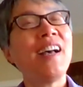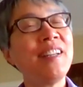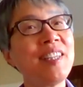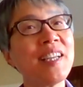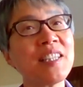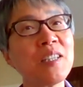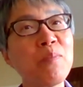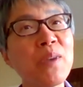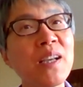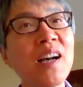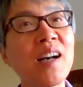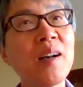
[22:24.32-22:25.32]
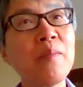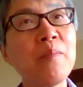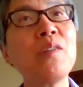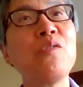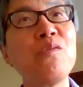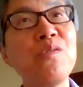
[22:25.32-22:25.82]
And just
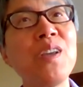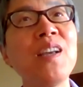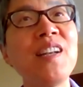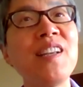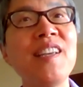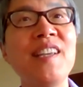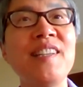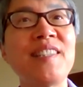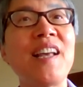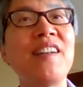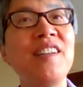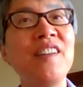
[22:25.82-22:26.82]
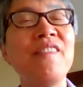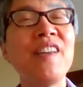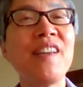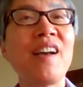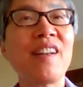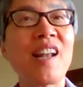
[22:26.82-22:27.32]
become really is that
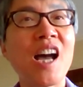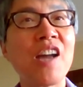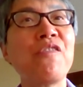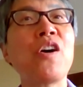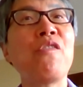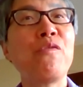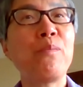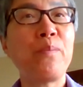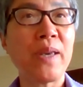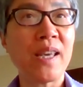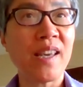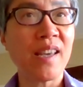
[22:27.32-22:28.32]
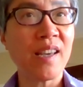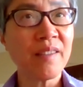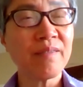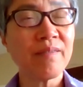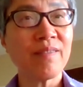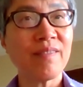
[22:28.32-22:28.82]
living a life of being,